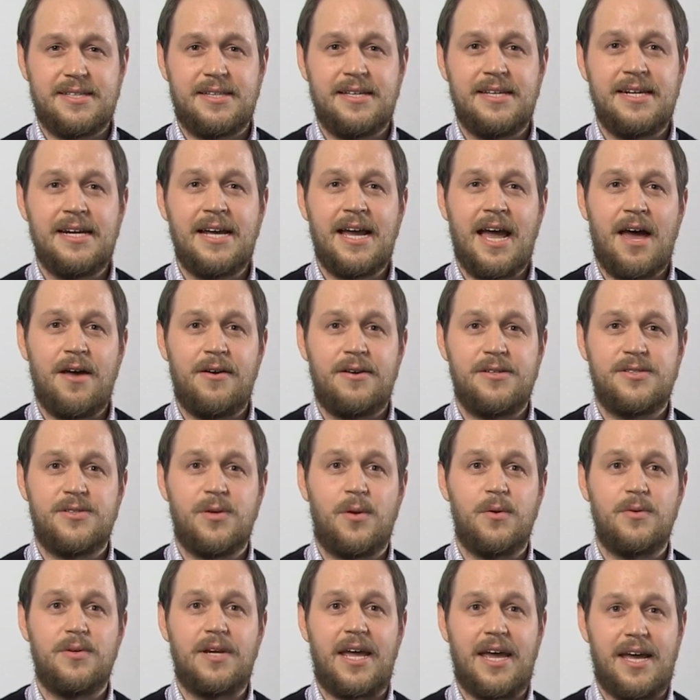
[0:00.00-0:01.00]
cleaning out his
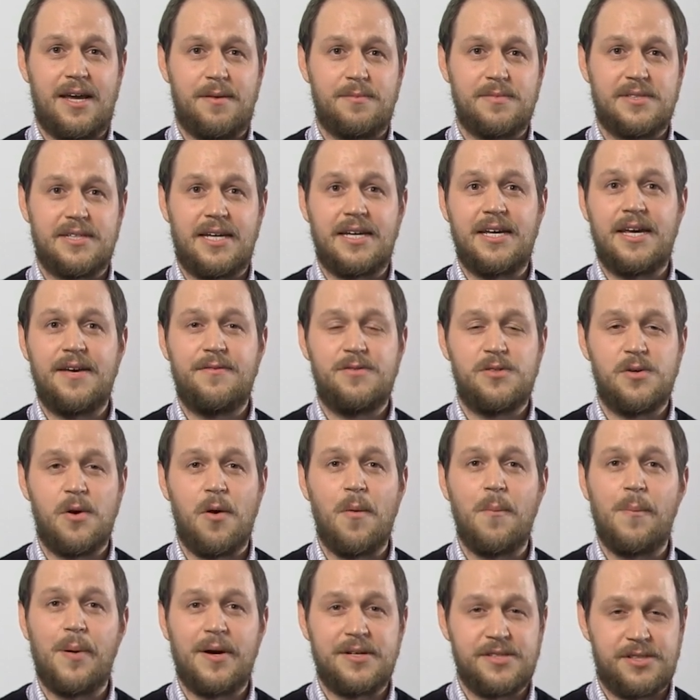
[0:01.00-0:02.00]
old games and gives you a
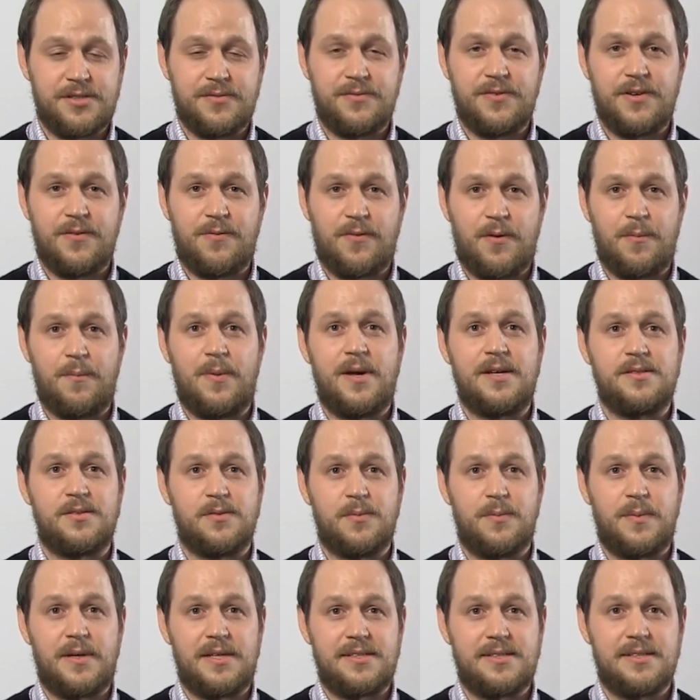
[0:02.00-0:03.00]
bunch of different puzzle
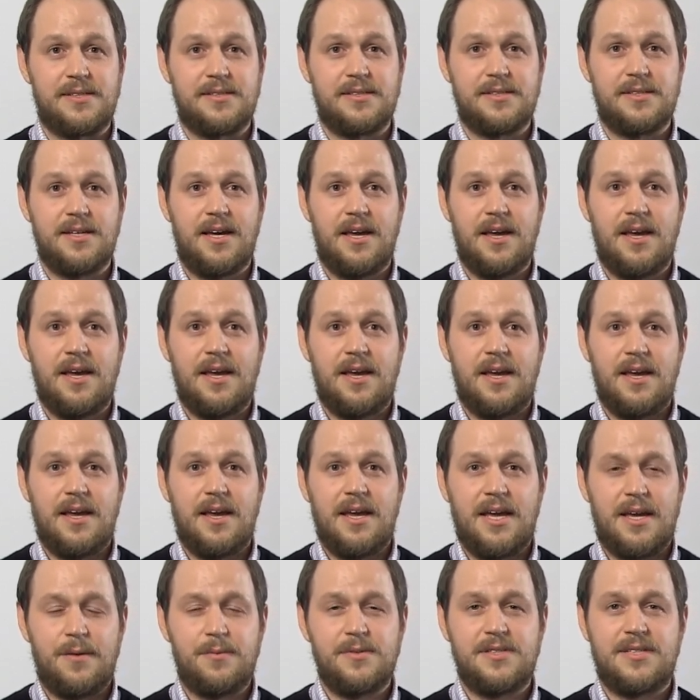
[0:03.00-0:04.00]
pieces.
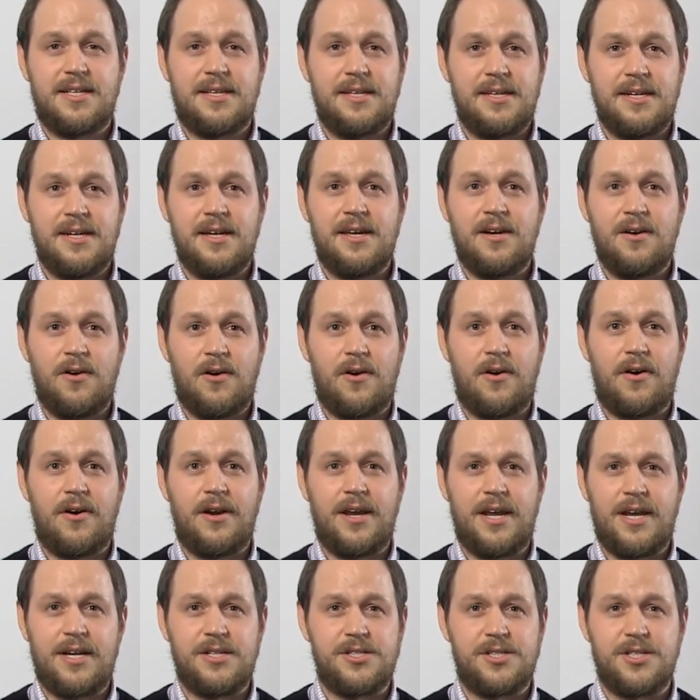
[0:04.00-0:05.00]
He was cleaning in a
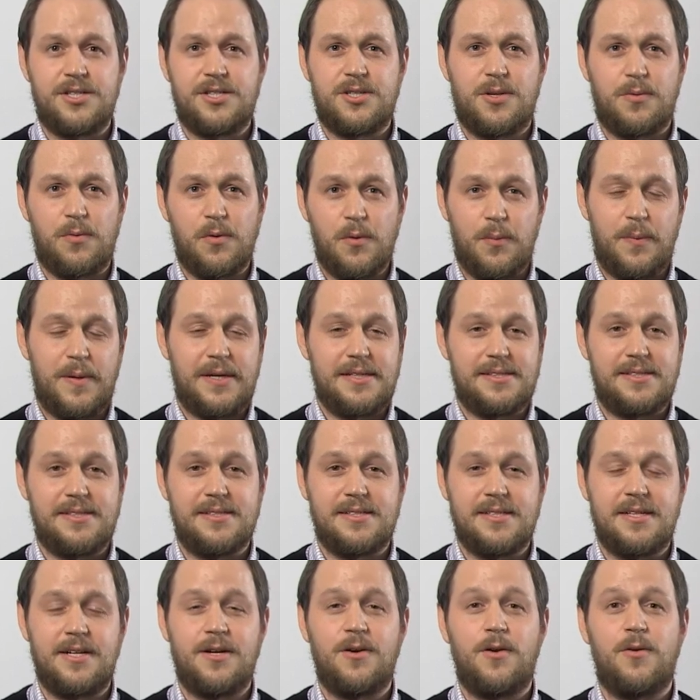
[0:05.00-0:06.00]
hurry and just threw
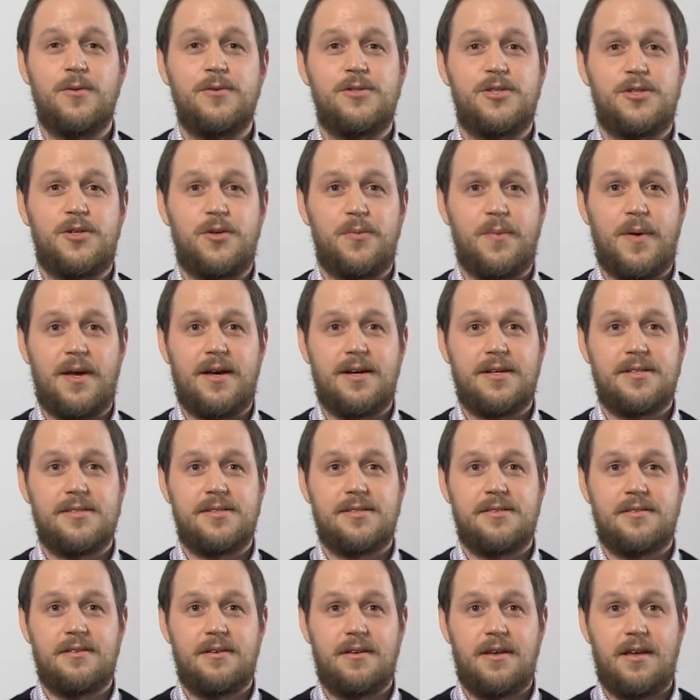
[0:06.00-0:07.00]
pieces in an old
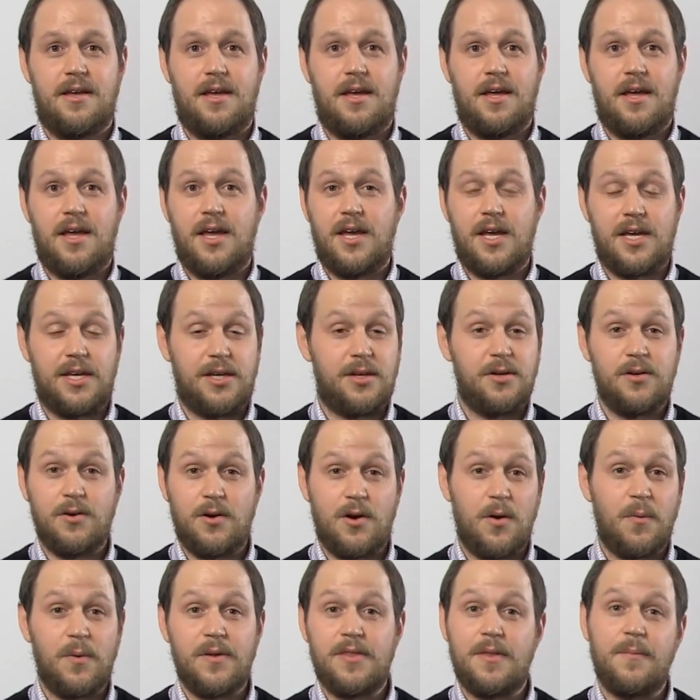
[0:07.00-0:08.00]
shoebox. You don't
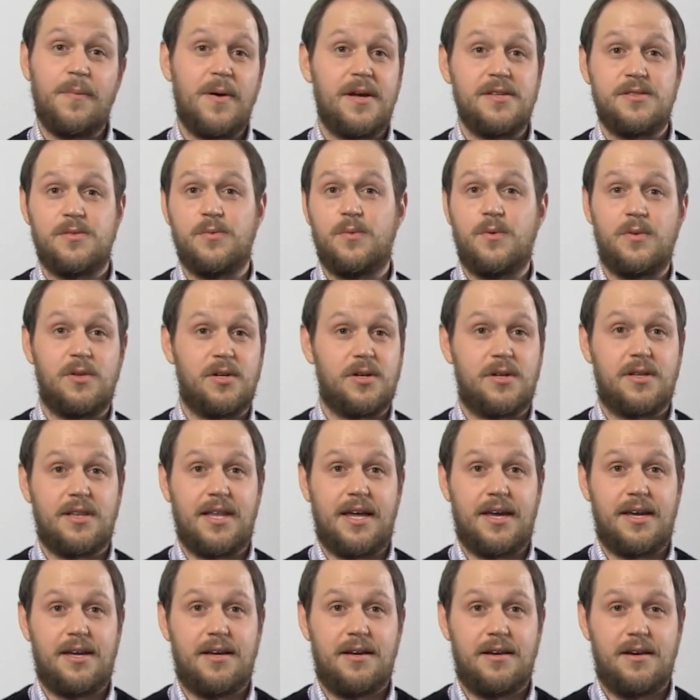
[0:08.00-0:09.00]
know what the puzzle will look
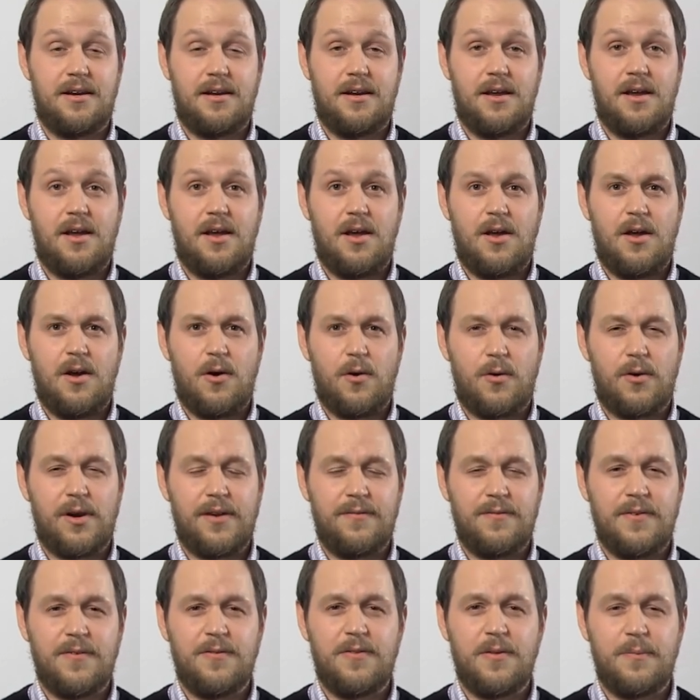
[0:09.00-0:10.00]
like, or
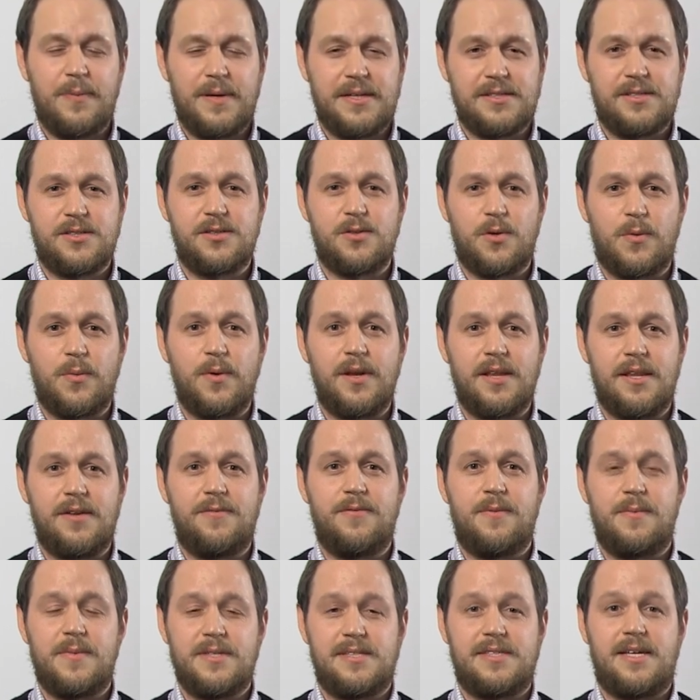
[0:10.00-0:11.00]
even if the pieces are really
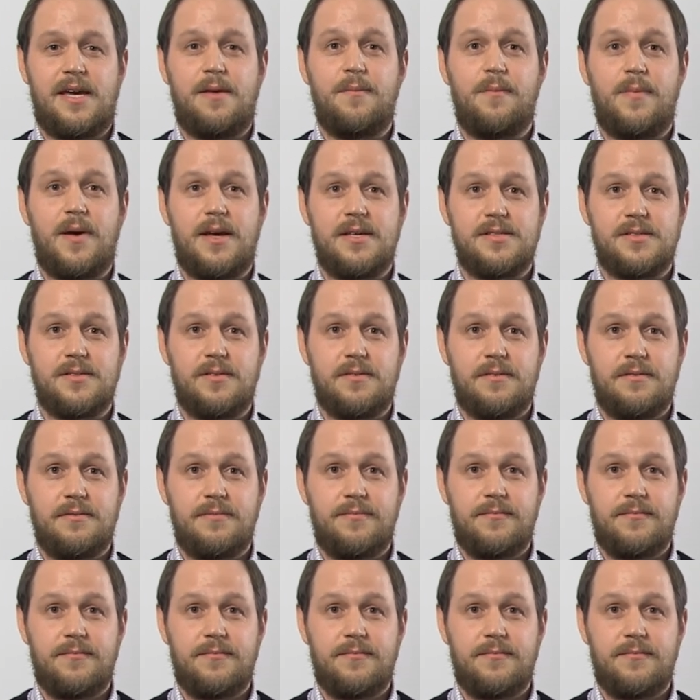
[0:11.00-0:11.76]
from the same puzzle.